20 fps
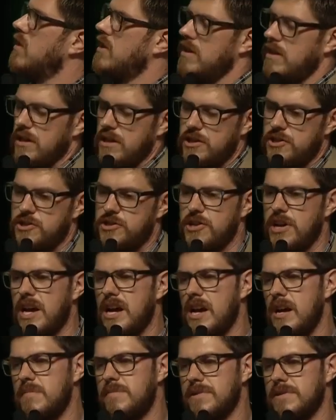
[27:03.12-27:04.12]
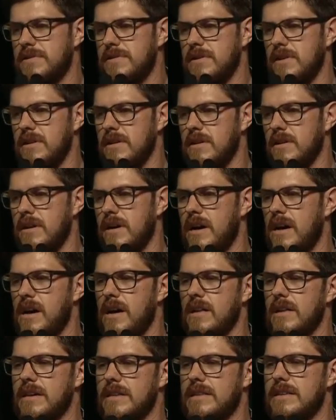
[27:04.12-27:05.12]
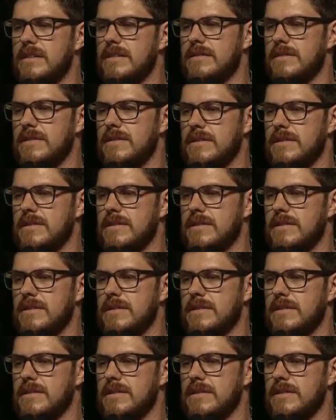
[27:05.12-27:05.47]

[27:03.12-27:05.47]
one of these shapes, like this